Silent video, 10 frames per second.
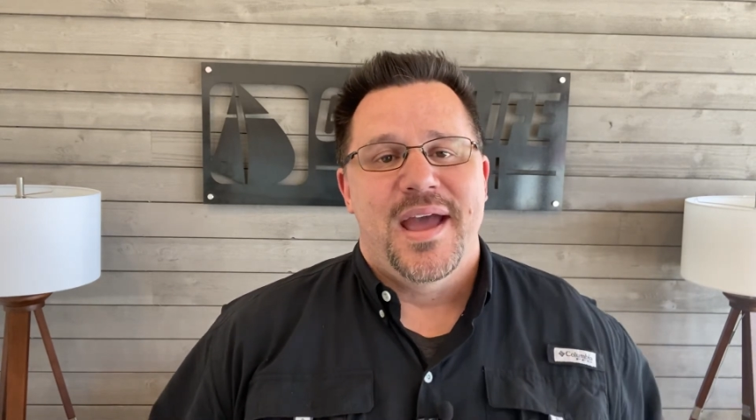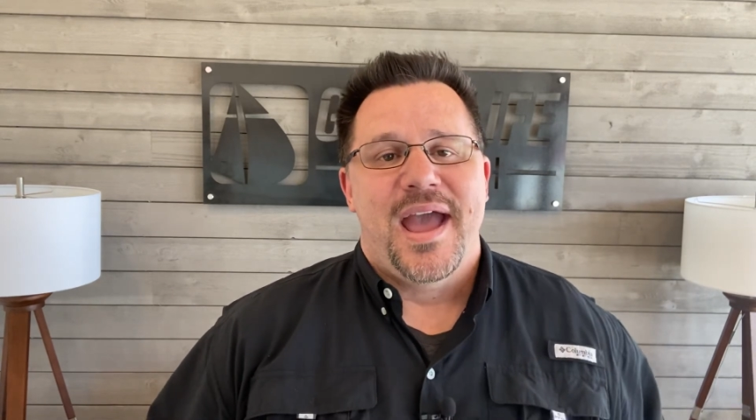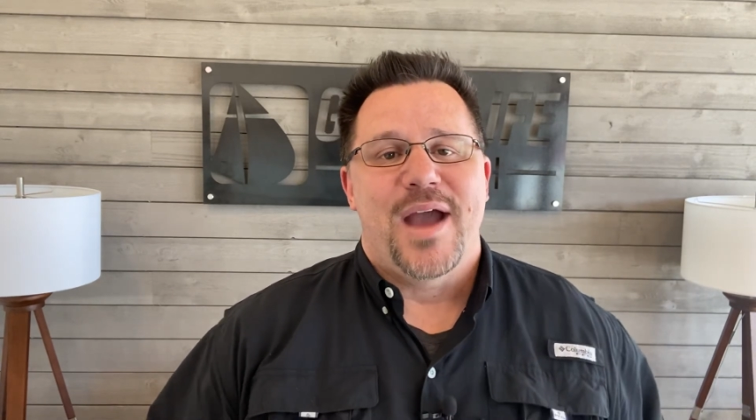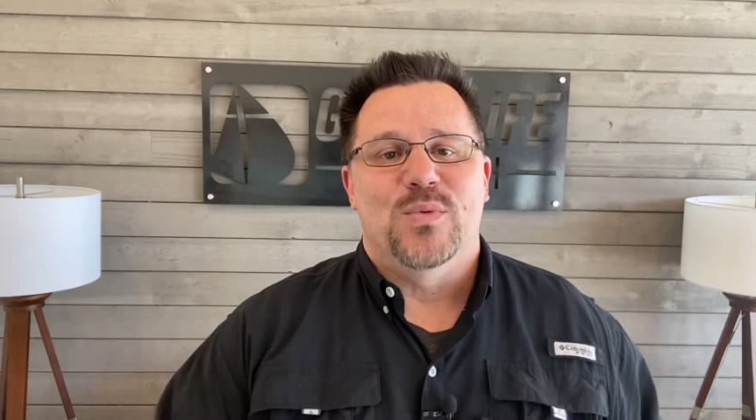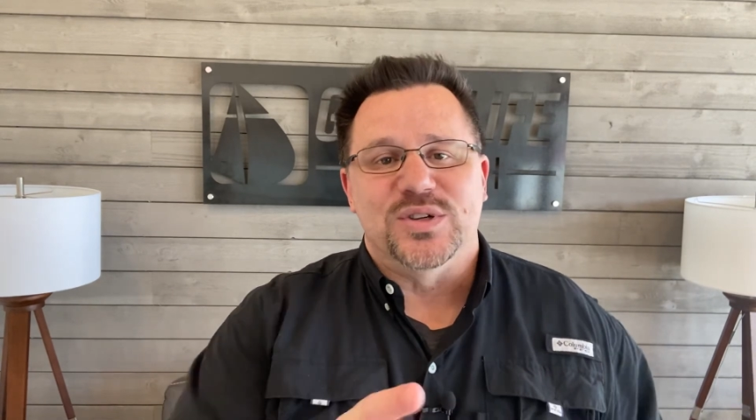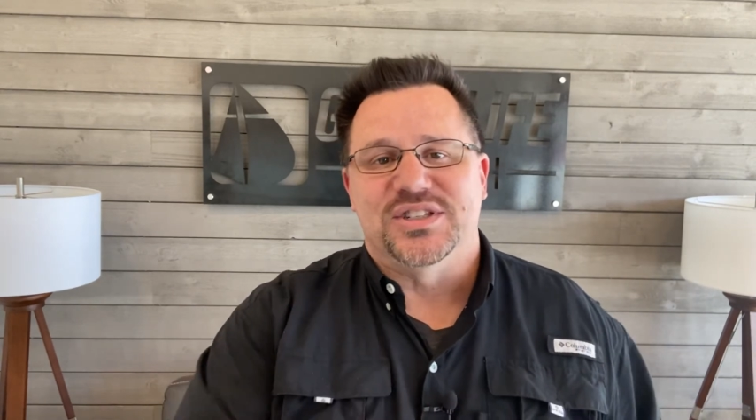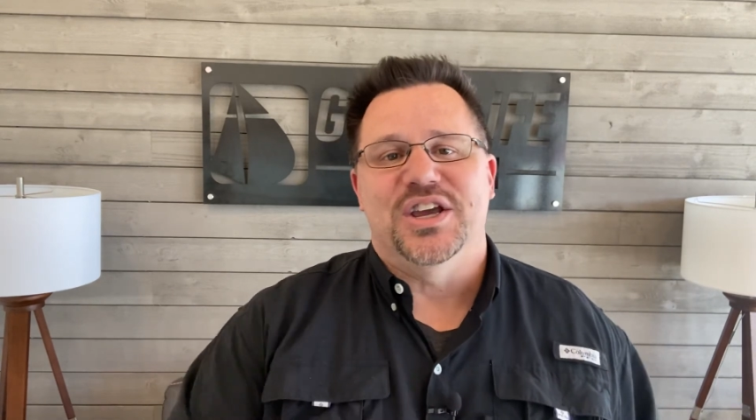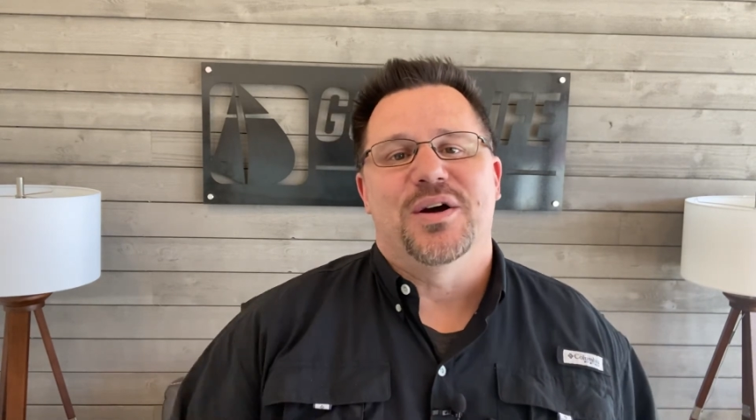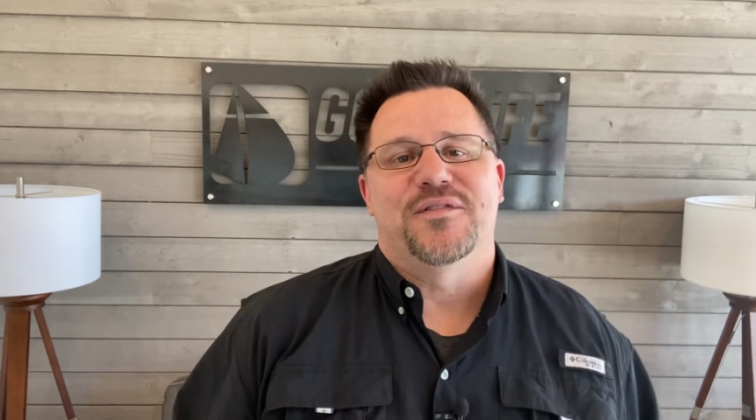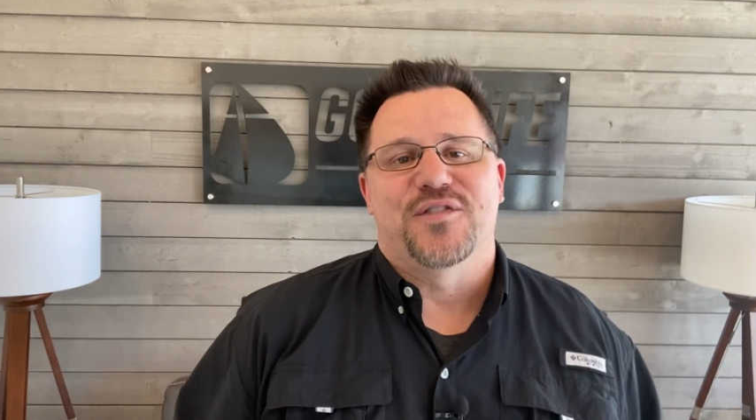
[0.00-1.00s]
and we'll see
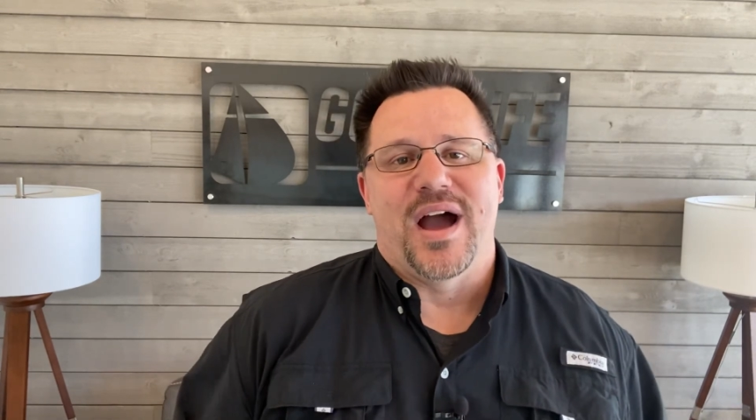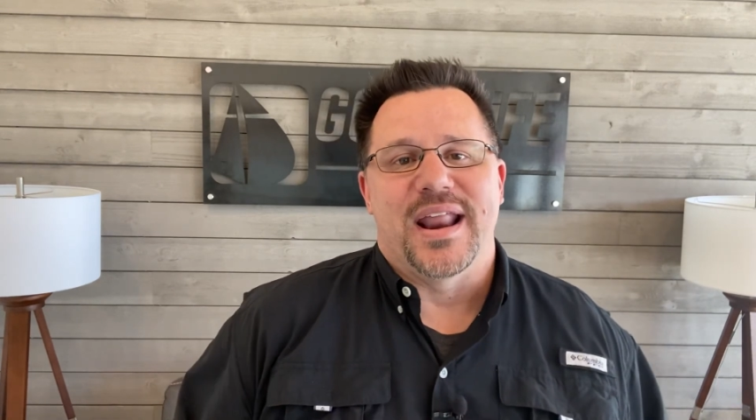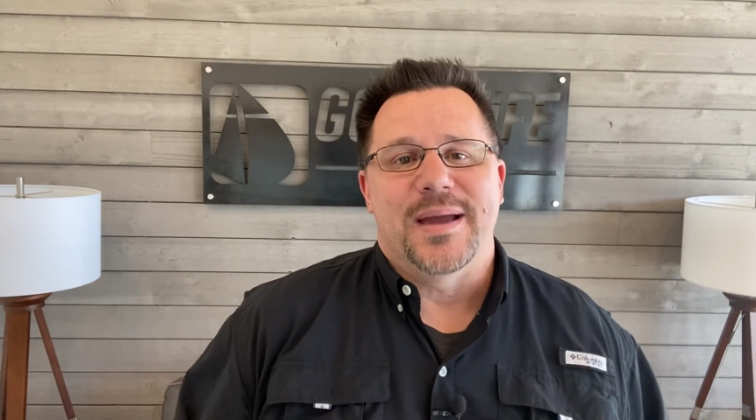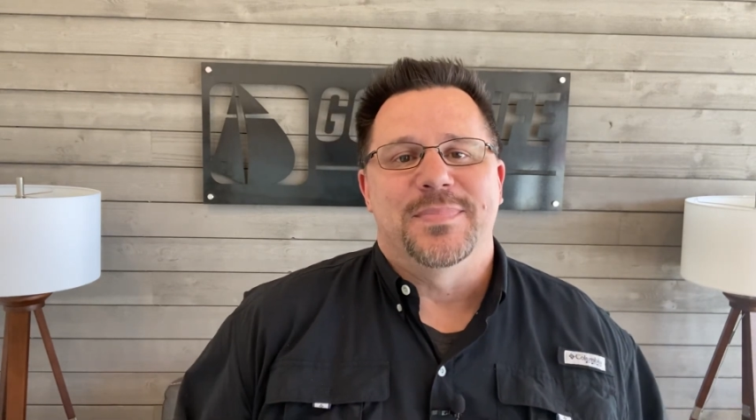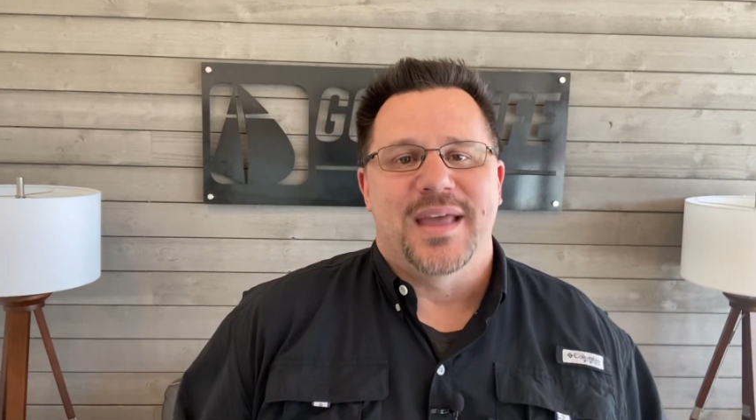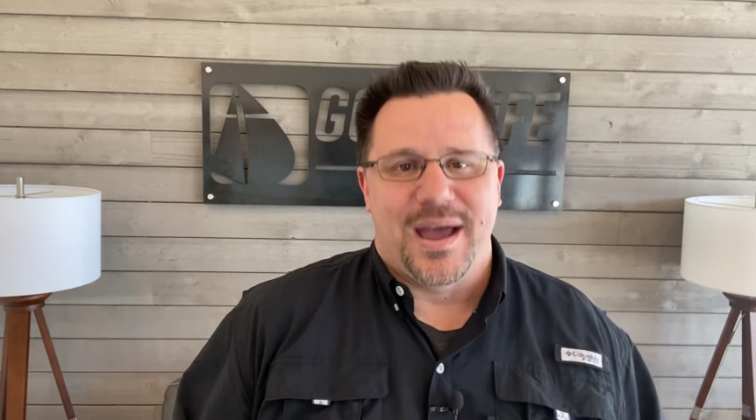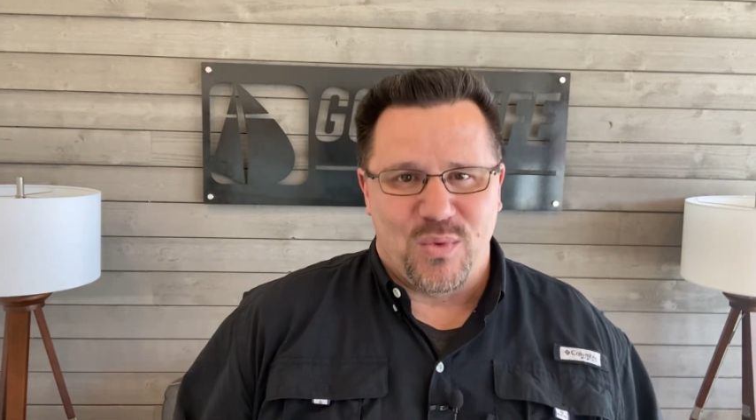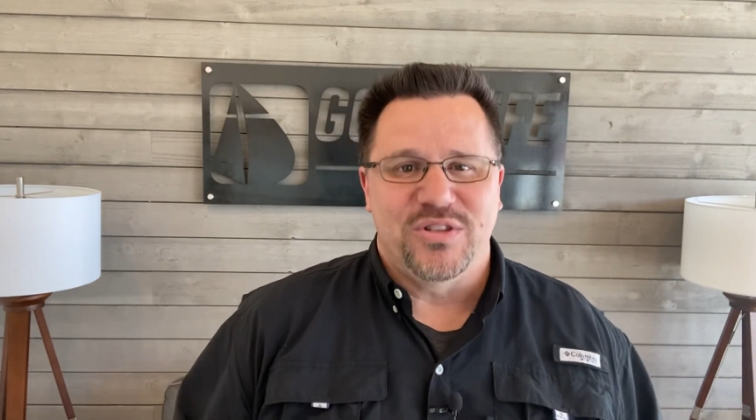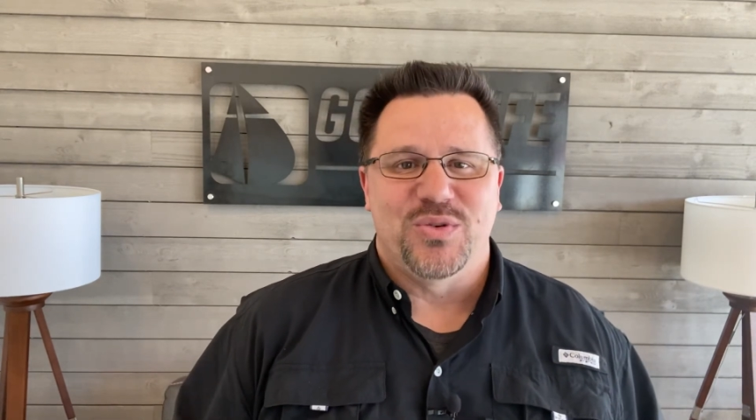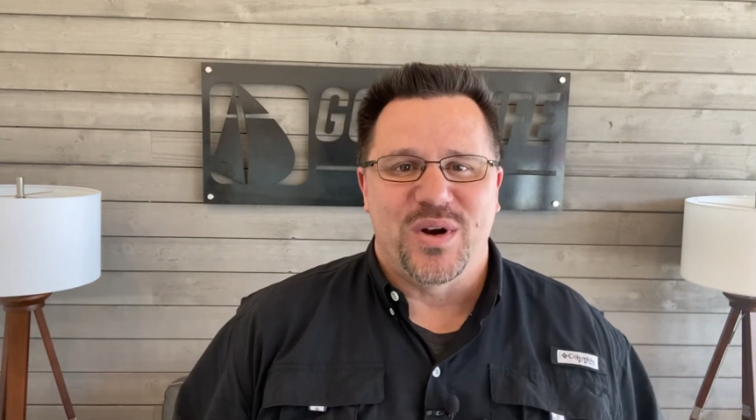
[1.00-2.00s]
you on Friday at
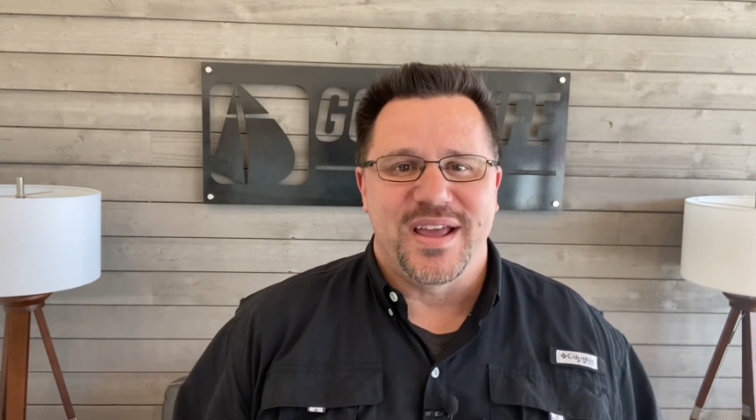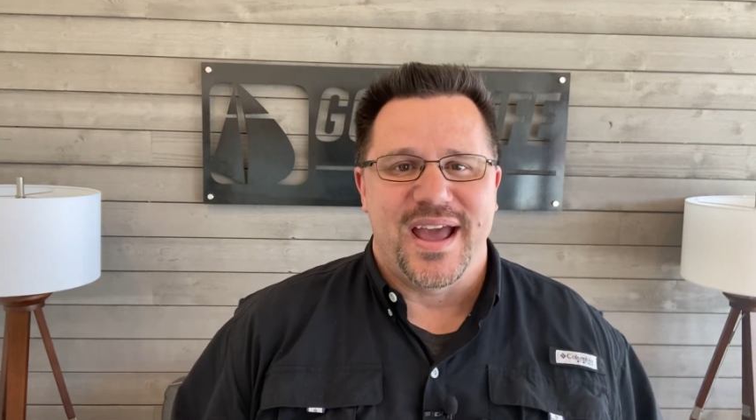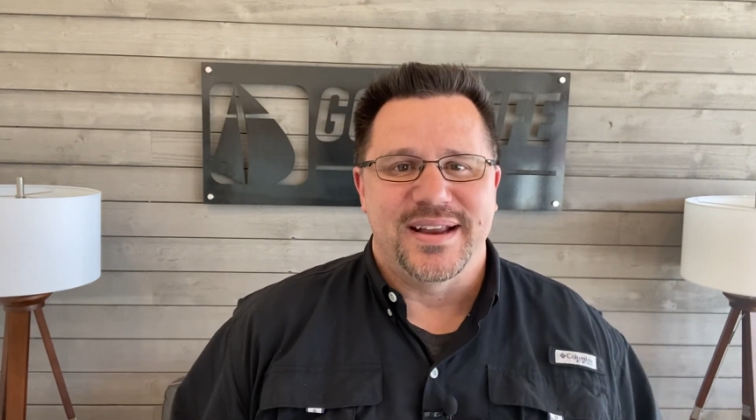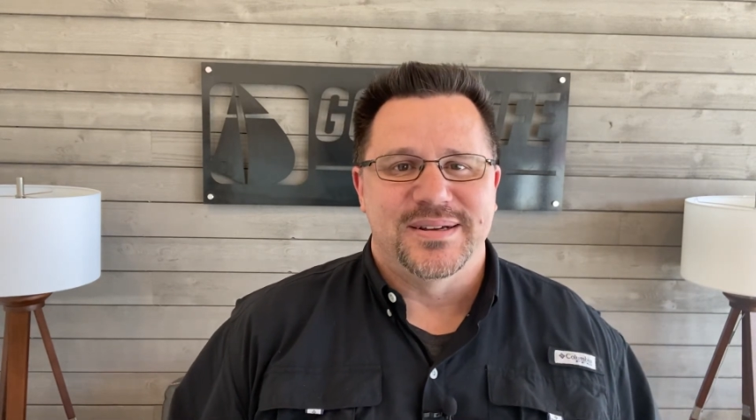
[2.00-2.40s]
1:28.